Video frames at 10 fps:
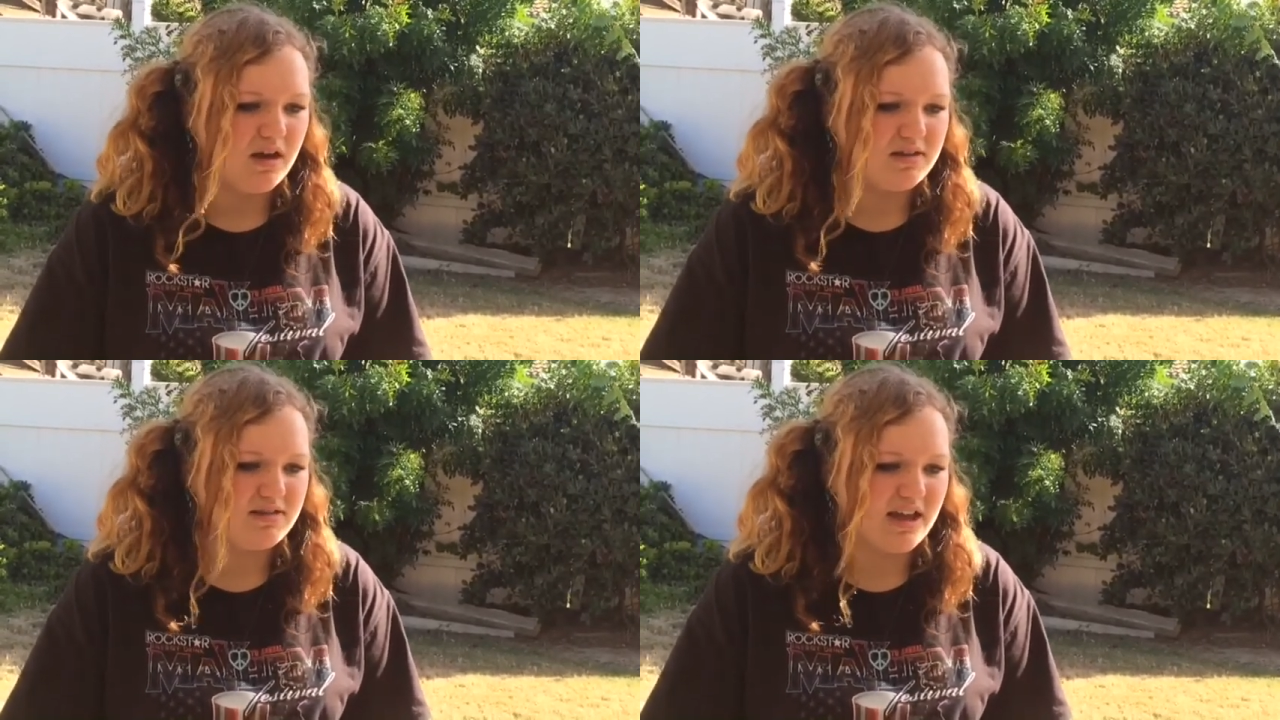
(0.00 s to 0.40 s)

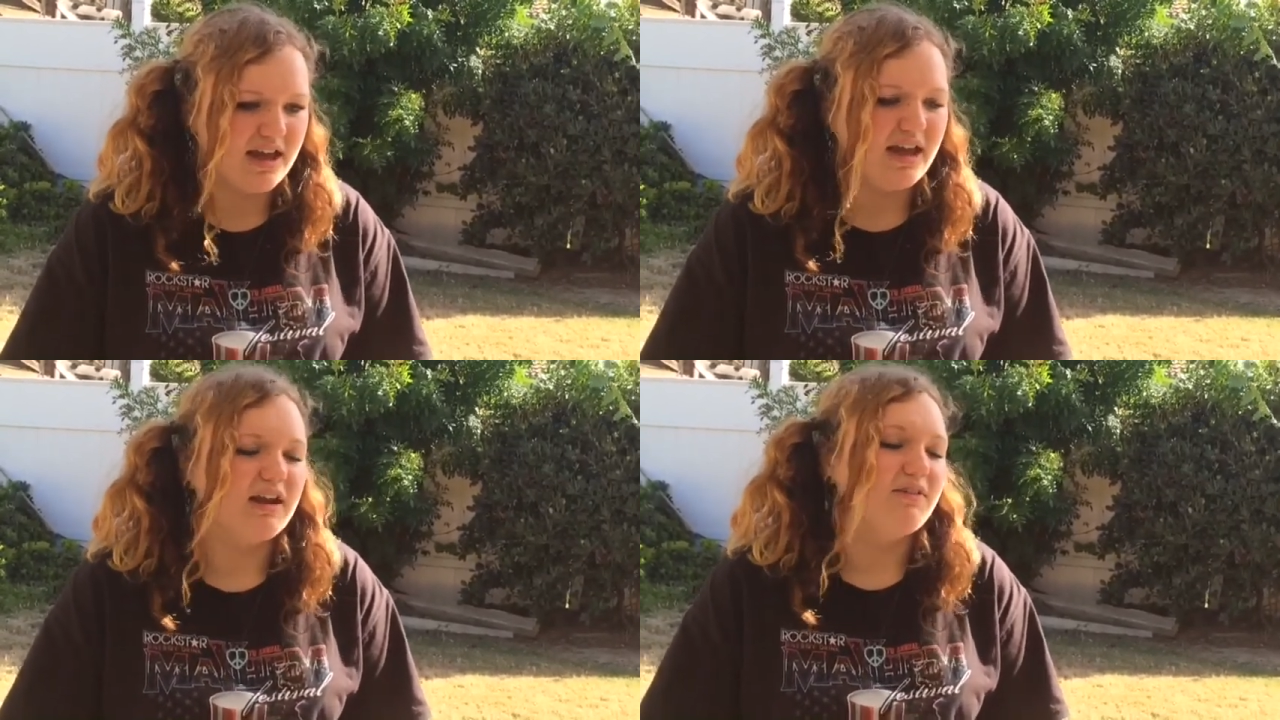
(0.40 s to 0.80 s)

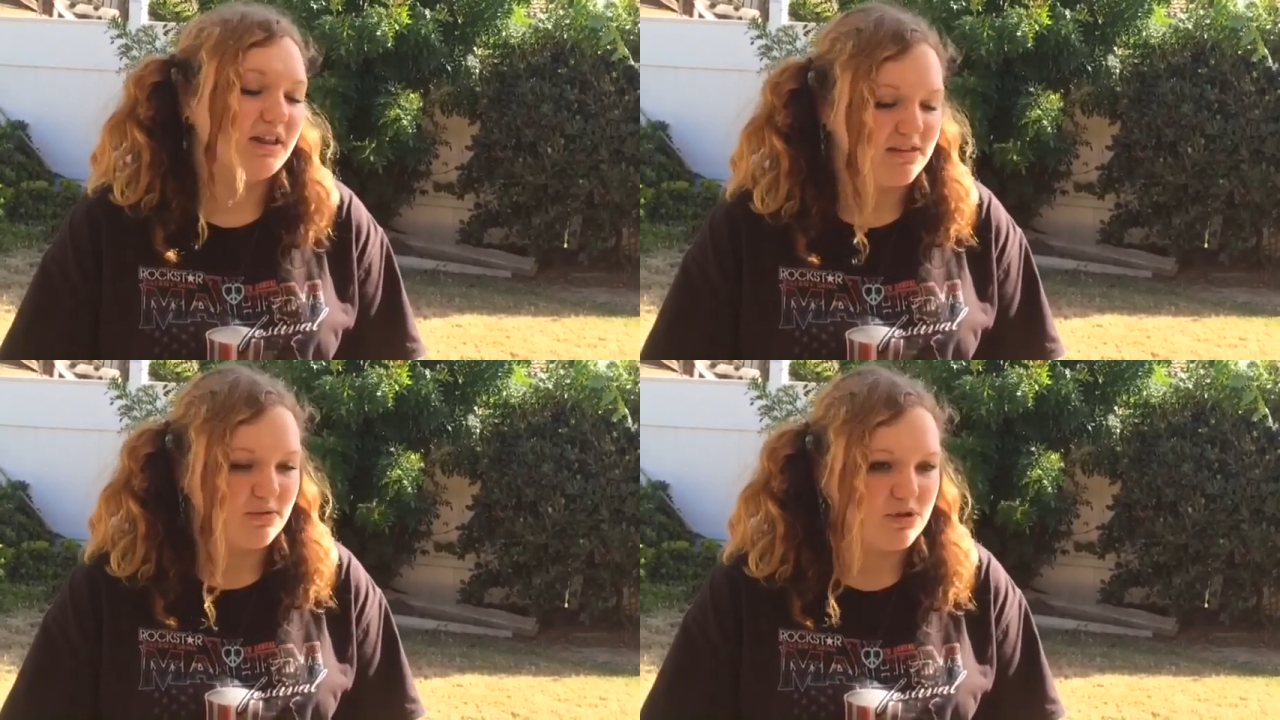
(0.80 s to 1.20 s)
state and I
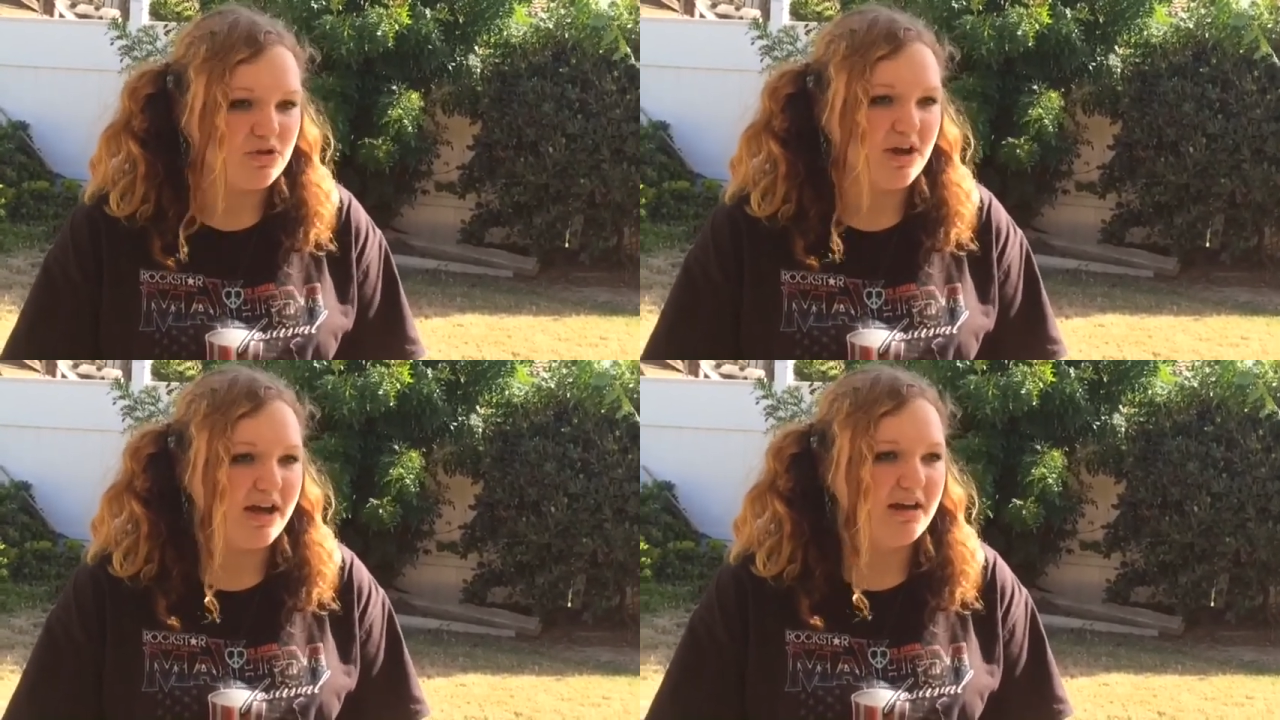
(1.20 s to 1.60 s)
realised I was
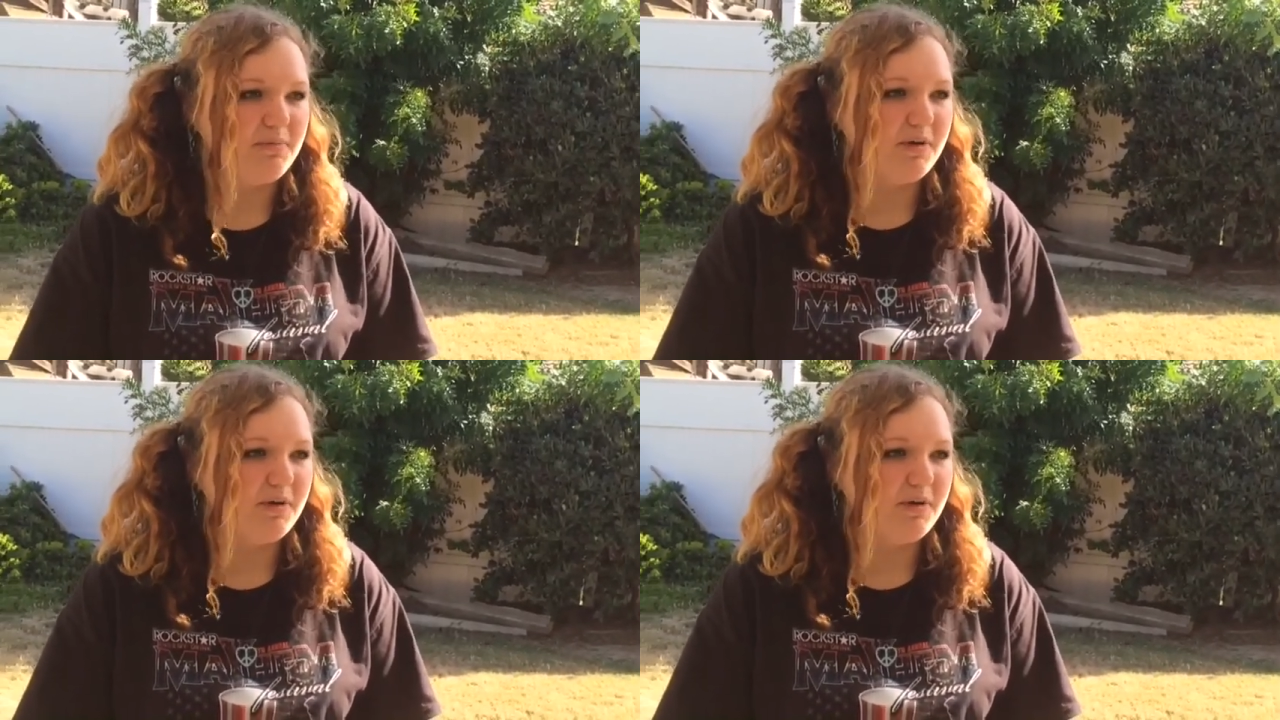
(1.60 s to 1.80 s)
straight,